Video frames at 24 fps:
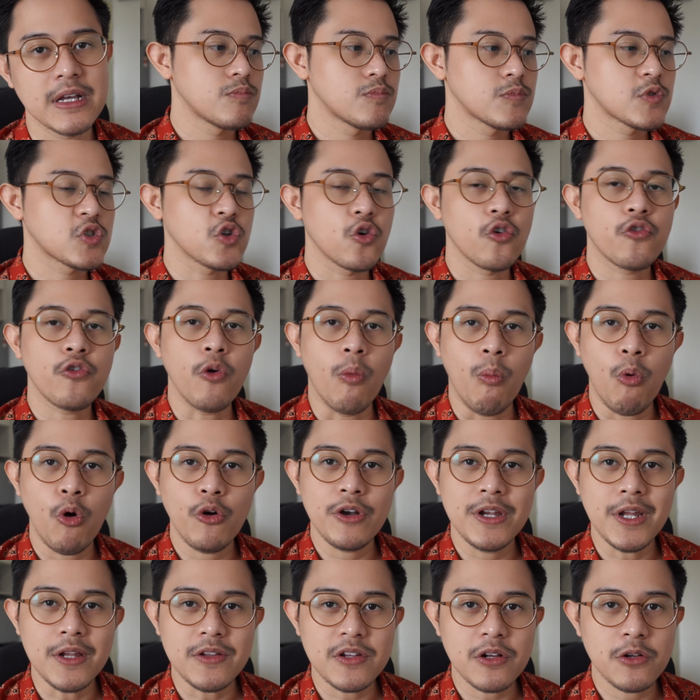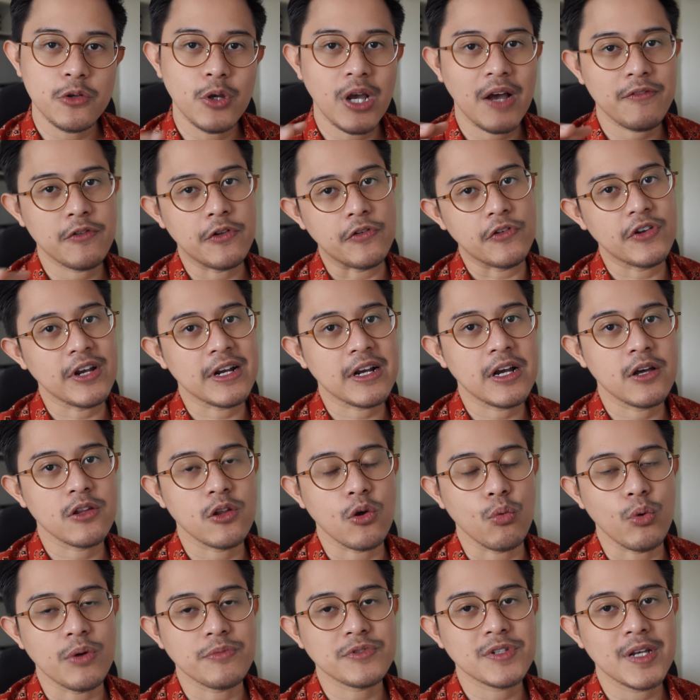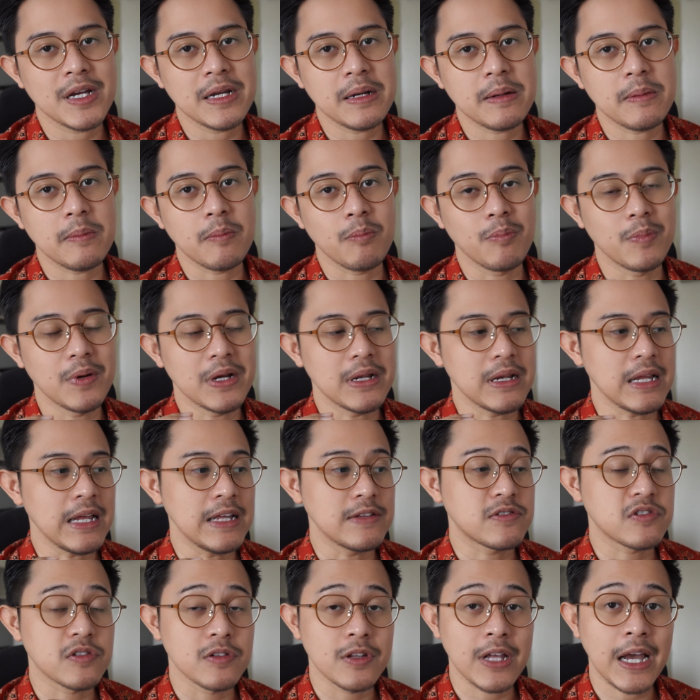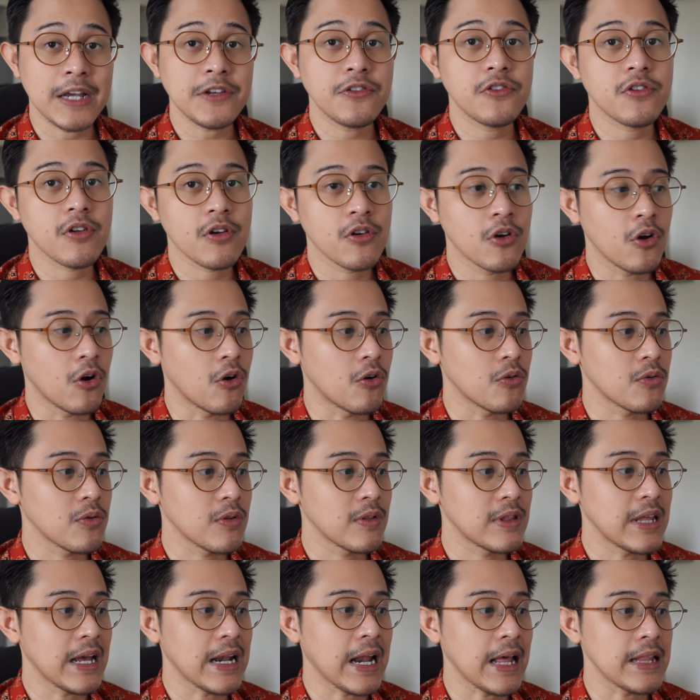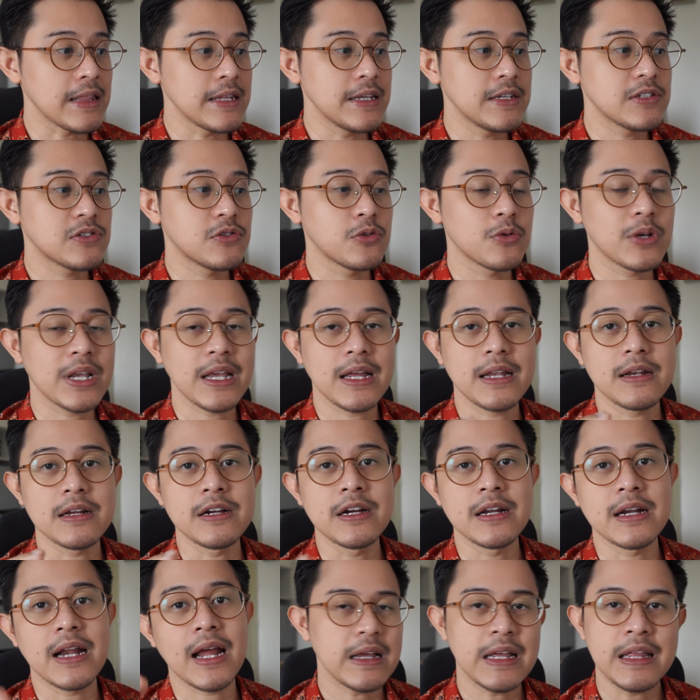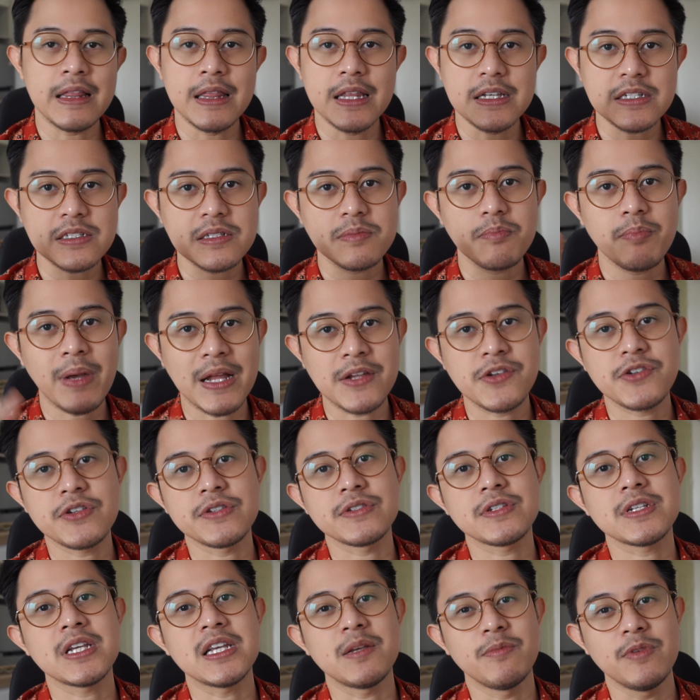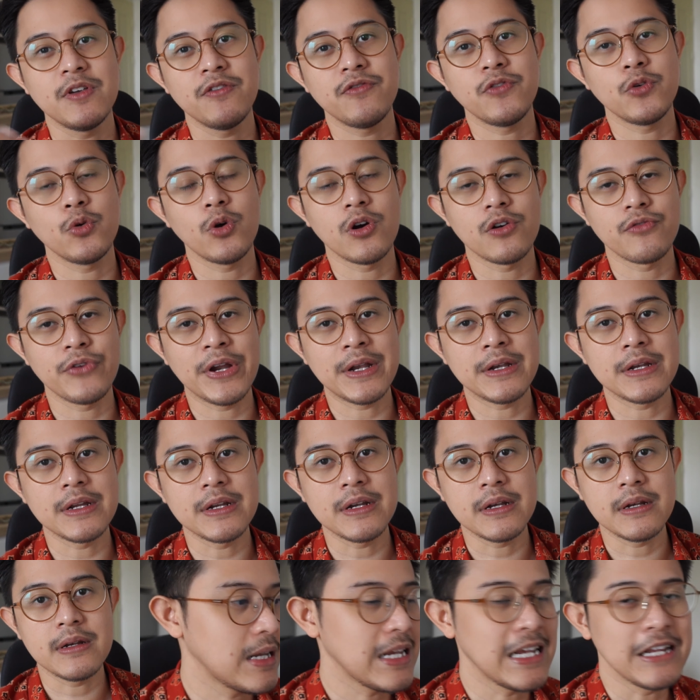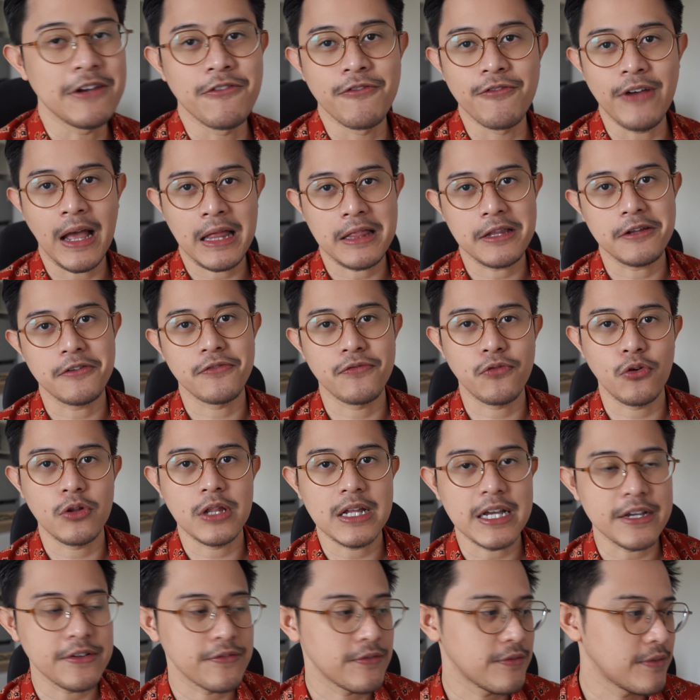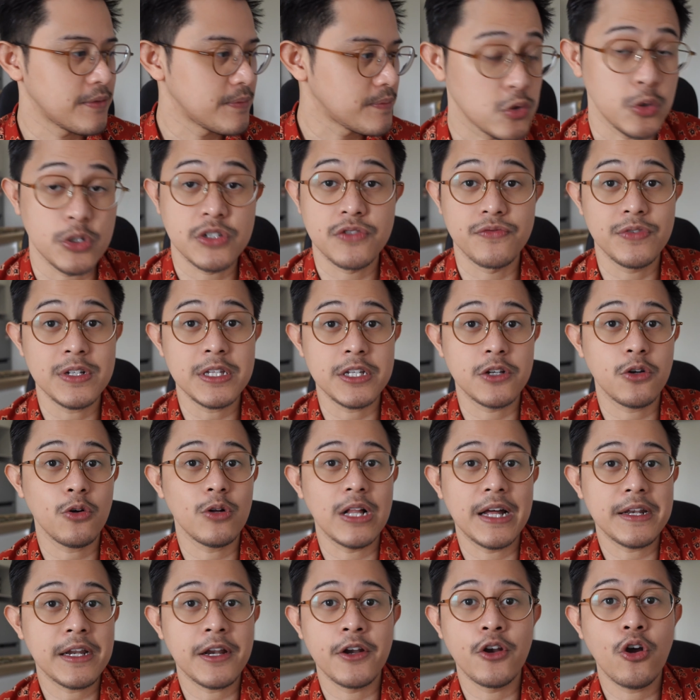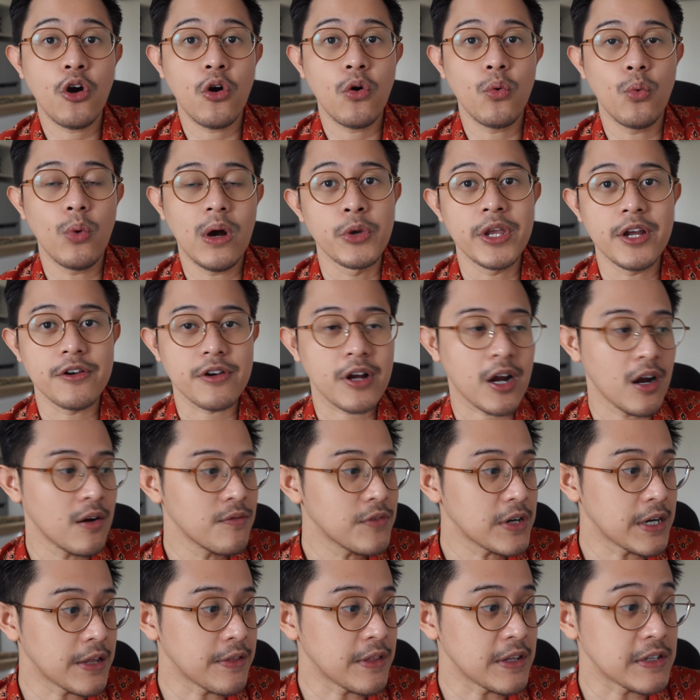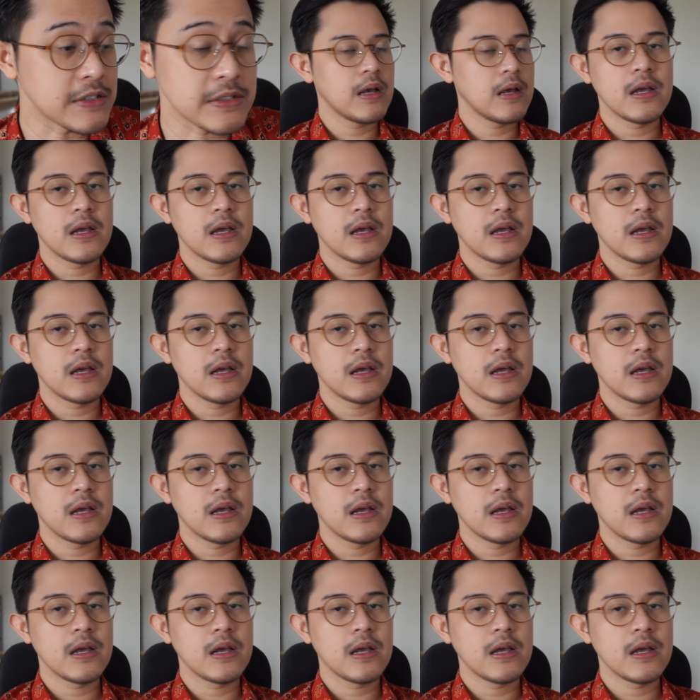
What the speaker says: So for more detail, you have to check out the website, but it's nice to know that at least you can earn in this pension scheme if you are rendered invalid for life. So it's really cool. I didn't know we are covered in this.